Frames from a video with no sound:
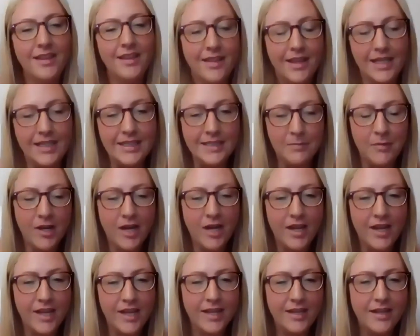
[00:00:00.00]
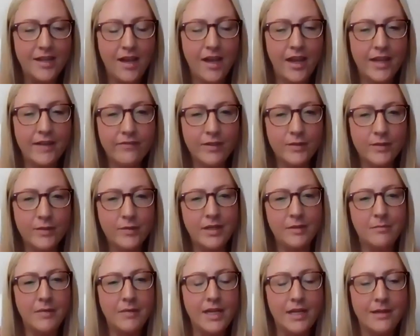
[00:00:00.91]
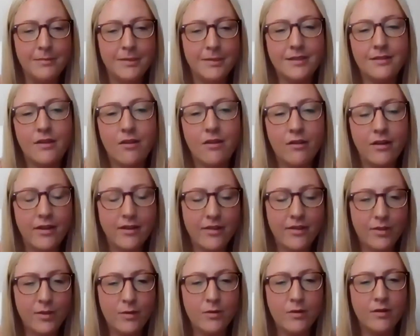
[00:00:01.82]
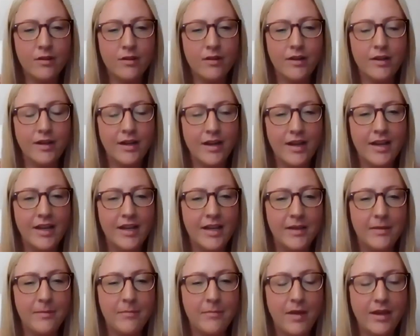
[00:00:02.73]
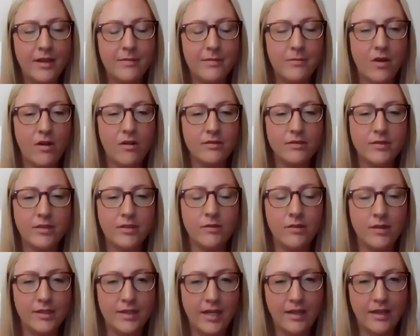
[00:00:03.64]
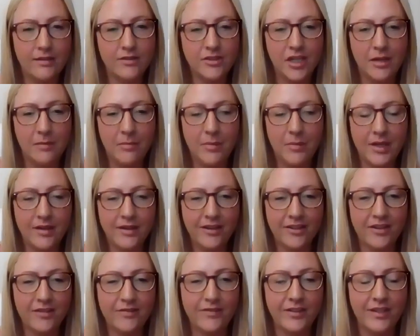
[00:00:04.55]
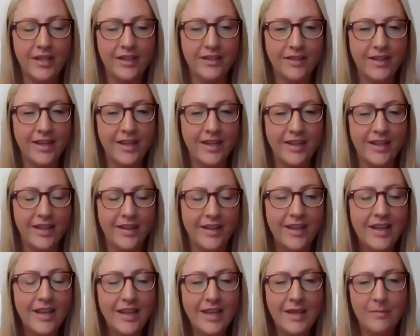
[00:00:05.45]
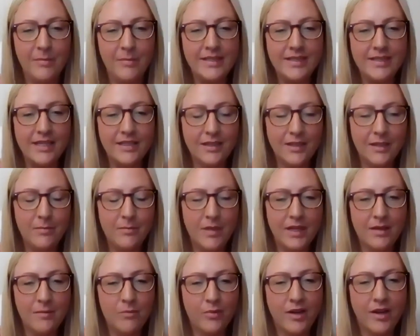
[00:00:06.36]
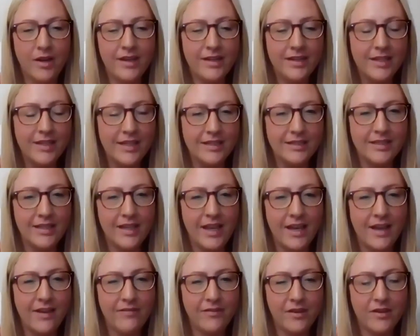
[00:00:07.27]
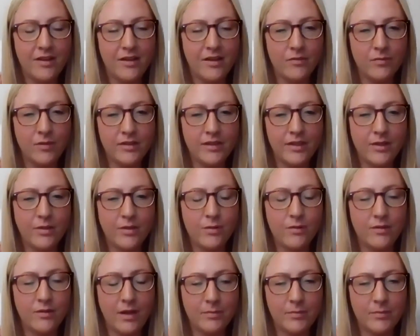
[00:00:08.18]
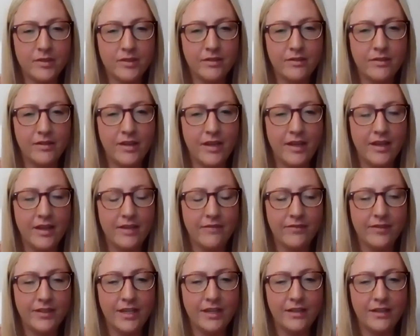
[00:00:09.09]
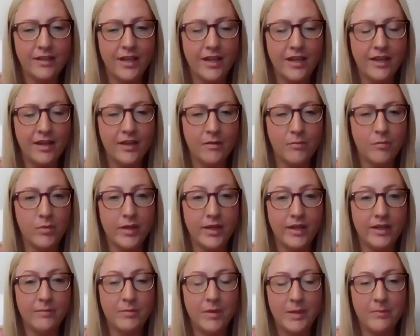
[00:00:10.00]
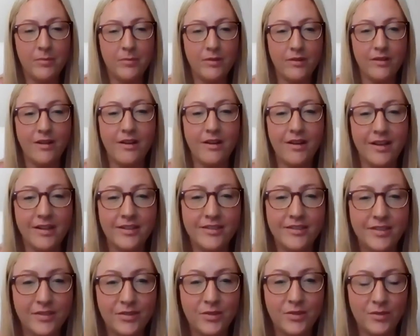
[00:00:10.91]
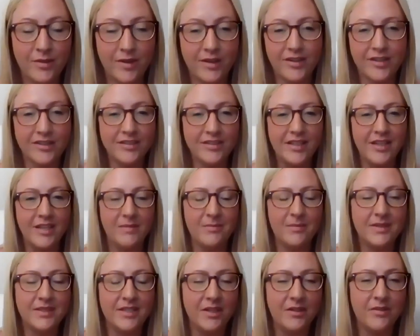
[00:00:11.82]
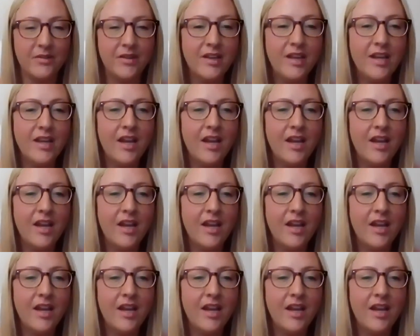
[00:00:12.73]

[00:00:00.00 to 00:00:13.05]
Thanks, Brian. Hi, everyone. My name is Laurie Thor. I am also a talent champion here at Fidelity. And basically, me and Brian get to have a really cool opportunity at Fidelity here, bringing people on to join our team. So